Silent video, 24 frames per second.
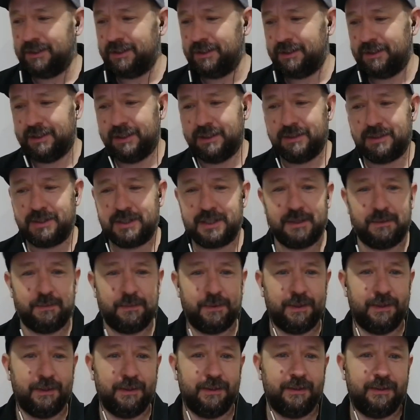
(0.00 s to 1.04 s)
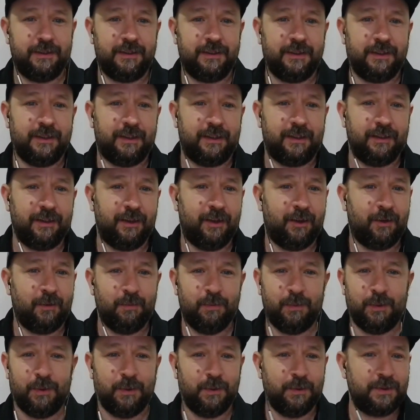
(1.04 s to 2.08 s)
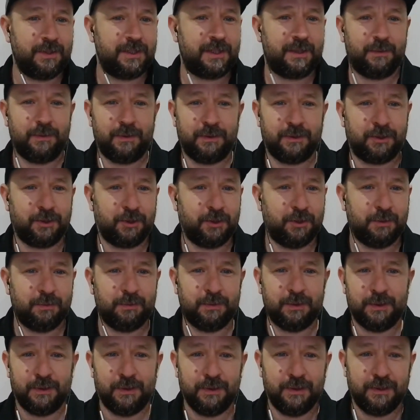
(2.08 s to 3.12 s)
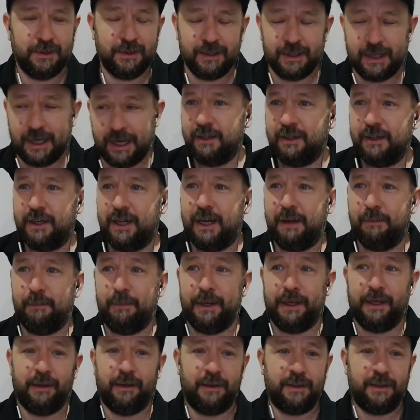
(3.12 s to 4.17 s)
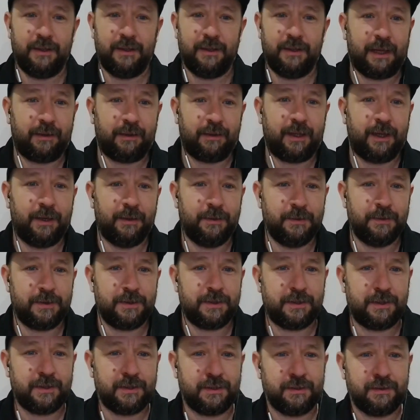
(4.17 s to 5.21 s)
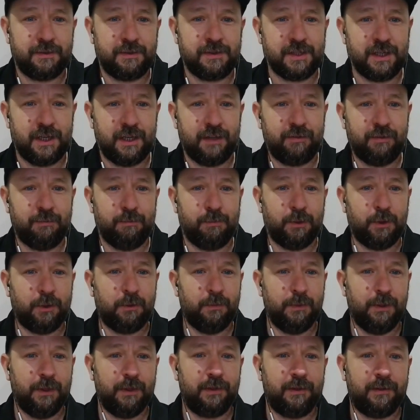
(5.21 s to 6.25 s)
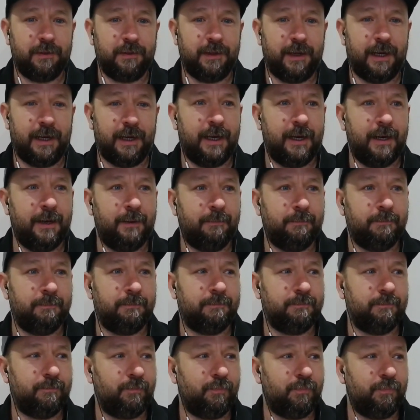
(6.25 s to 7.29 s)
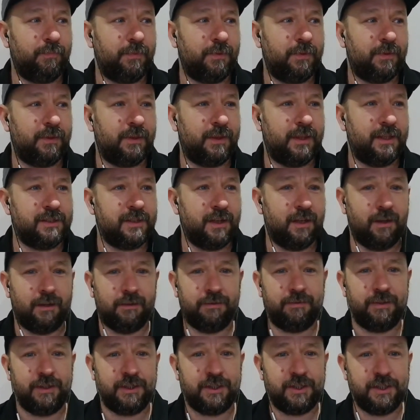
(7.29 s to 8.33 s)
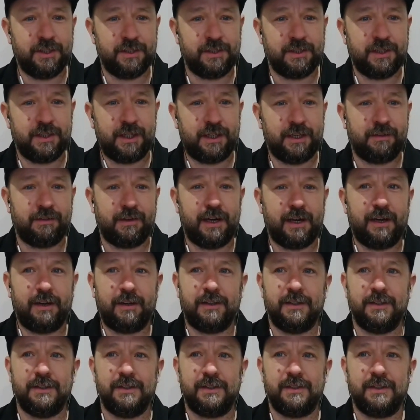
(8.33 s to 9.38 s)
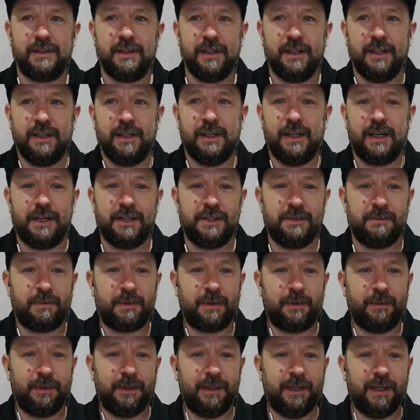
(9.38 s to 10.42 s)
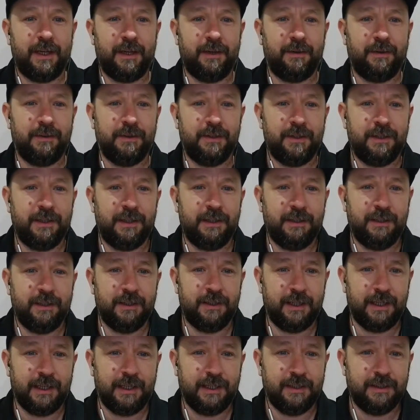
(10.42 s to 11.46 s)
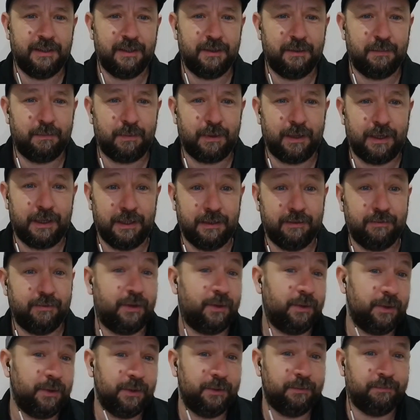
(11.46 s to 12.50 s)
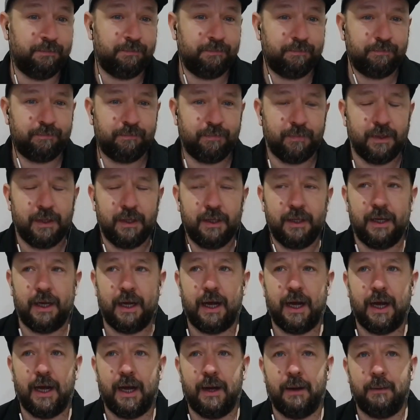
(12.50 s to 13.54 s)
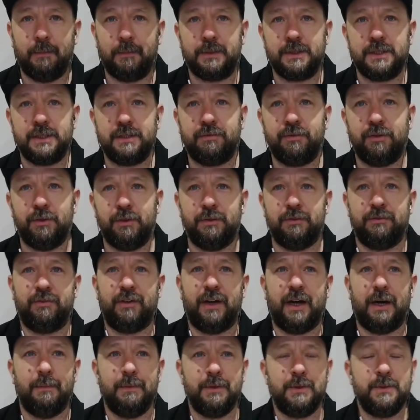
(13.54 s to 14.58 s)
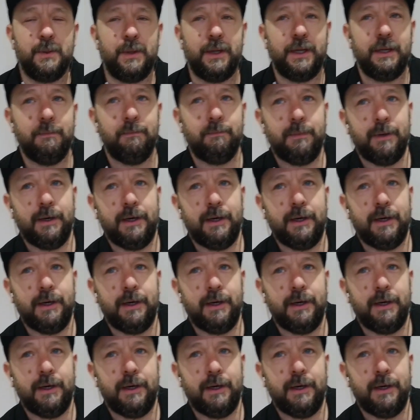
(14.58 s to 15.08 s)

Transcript: There's someone on a longboard, someone on a shortboard, and being on the south coast surfing Bournemouth, there's a lot of fishes kicking around because, as you probably know, you need plenty of volume. It's few and far between.